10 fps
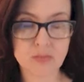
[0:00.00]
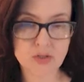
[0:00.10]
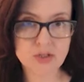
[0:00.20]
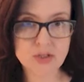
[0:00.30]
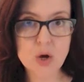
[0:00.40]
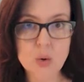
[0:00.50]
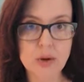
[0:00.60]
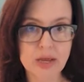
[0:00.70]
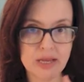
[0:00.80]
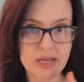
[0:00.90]
So
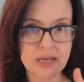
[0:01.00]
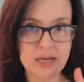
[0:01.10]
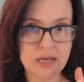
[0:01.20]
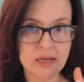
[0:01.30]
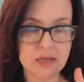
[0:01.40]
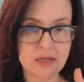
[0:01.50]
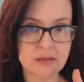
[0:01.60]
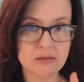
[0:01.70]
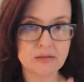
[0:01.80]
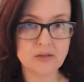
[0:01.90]

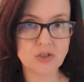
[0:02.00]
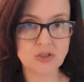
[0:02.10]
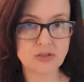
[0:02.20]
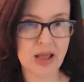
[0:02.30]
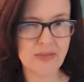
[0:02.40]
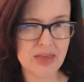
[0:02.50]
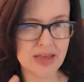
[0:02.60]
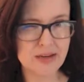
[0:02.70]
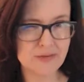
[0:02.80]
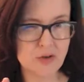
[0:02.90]
at the
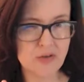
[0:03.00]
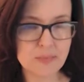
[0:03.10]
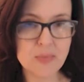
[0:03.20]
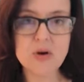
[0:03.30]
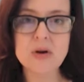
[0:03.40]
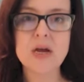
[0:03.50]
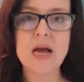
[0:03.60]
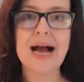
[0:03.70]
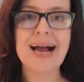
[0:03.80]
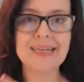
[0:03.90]
end of November,
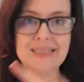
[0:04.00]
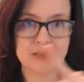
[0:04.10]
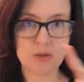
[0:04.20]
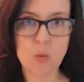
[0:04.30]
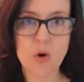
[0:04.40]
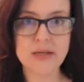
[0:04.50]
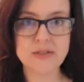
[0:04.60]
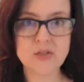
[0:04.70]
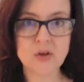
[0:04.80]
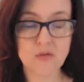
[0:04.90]
I did the
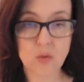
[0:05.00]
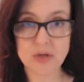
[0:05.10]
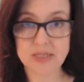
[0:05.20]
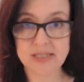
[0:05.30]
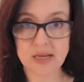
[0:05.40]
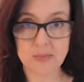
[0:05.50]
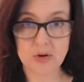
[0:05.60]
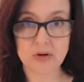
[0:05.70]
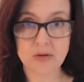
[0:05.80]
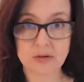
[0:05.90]
ones for
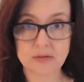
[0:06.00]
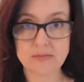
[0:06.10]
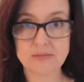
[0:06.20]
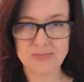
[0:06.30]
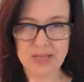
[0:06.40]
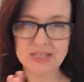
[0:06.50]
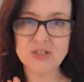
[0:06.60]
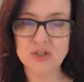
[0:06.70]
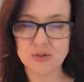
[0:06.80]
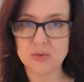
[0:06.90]
December
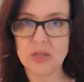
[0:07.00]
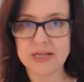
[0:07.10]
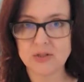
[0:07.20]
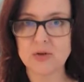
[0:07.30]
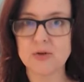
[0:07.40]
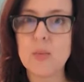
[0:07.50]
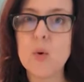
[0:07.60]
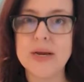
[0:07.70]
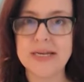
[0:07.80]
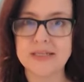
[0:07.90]
into like a certain
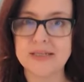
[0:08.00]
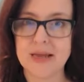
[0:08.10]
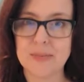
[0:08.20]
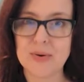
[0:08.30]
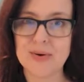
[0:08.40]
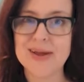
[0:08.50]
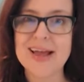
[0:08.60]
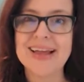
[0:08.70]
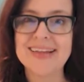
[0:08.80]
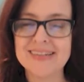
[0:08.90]
point in December.
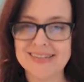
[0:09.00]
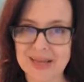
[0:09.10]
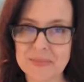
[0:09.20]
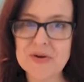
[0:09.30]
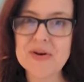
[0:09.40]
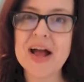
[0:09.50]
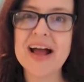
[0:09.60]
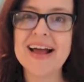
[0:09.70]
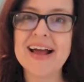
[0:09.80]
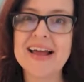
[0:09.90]
In December,
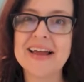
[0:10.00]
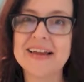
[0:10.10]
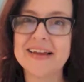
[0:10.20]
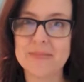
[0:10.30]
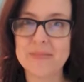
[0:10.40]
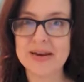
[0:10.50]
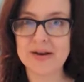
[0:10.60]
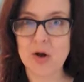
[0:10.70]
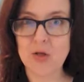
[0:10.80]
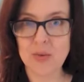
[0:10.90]
I made it
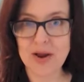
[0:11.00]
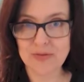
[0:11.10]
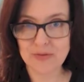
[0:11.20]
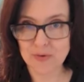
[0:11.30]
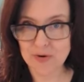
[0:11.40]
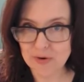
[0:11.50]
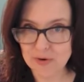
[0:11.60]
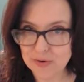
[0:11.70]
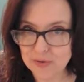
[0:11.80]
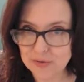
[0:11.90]
all the way
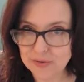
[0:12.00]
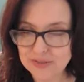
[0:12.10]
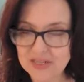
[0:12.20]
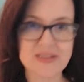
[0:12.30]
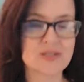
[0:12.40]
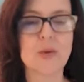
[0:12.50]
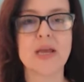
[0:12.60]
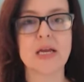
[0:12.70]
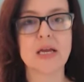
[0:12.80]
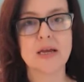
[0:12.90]
through to this
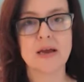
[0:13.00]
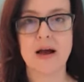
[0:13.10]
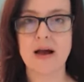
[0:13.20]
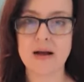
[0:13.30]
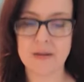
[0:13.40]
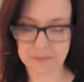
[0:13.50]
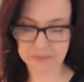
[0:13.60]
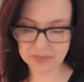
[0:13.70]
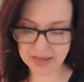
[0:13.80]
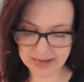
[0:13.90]
week.
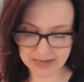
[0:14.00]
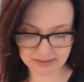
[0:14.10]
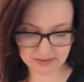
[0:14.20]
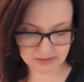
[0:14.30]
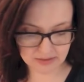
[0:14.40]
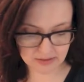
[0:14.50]
And